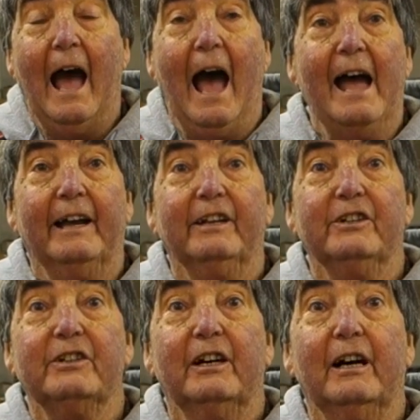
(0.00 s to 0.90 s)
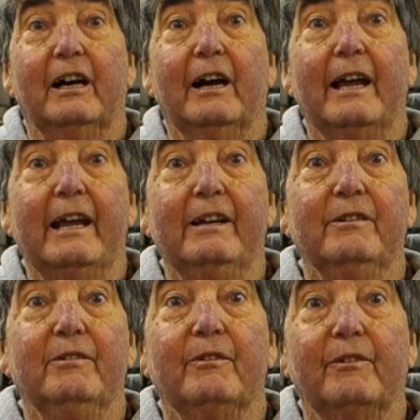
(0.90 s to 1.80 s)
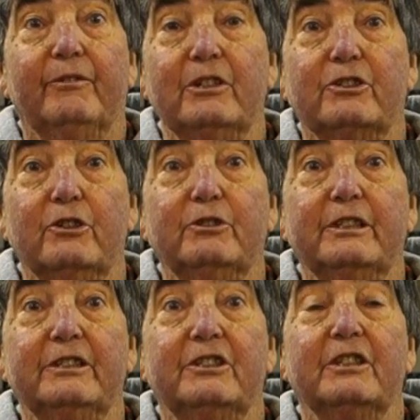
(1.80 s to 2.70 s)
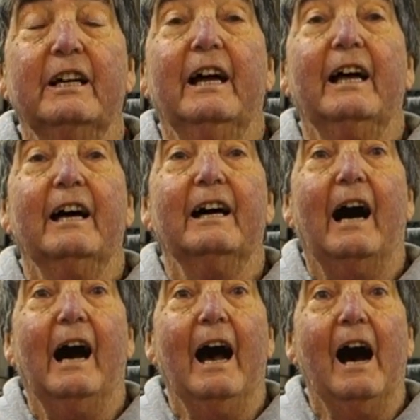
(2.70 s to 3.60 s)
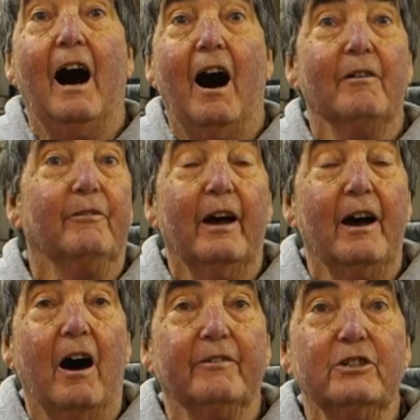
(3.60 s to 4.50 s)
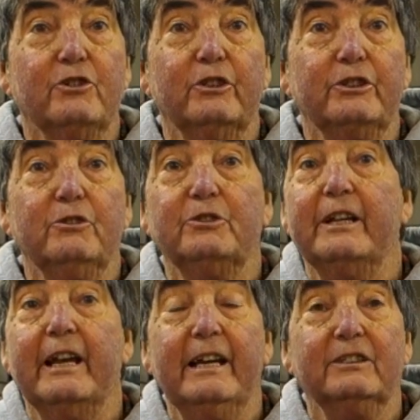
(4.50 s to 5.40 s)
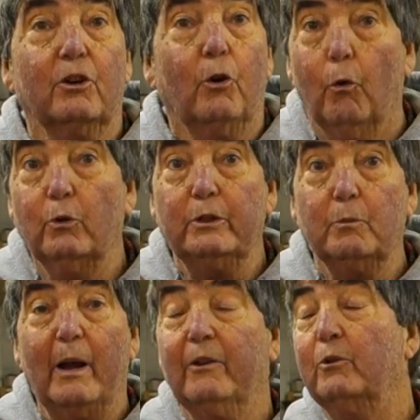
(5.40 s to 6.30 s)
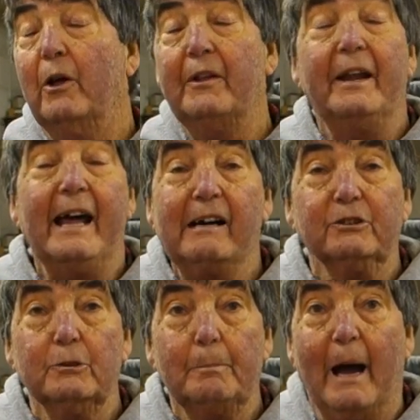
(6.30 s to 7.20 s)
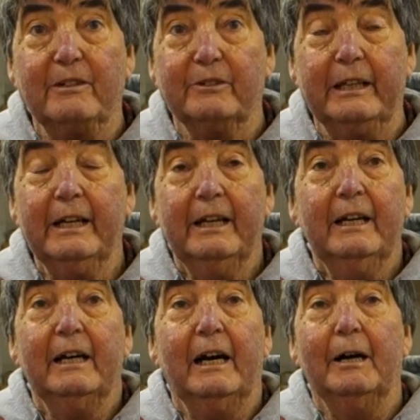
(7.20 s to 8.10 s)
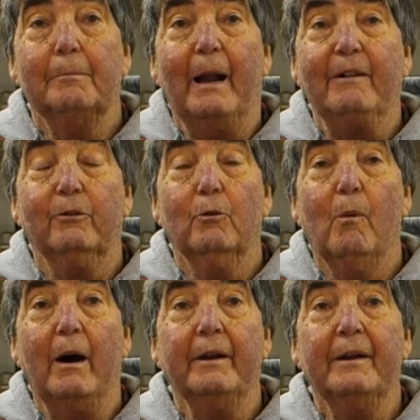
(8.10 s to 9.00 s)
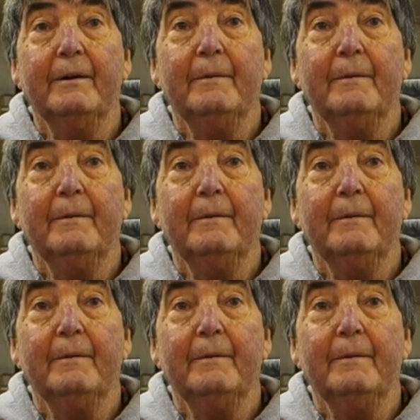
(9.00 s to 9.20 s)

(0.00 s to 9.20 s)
and in first uses I've enjoyed using it. It's a corded one, although they now do a battery platform one.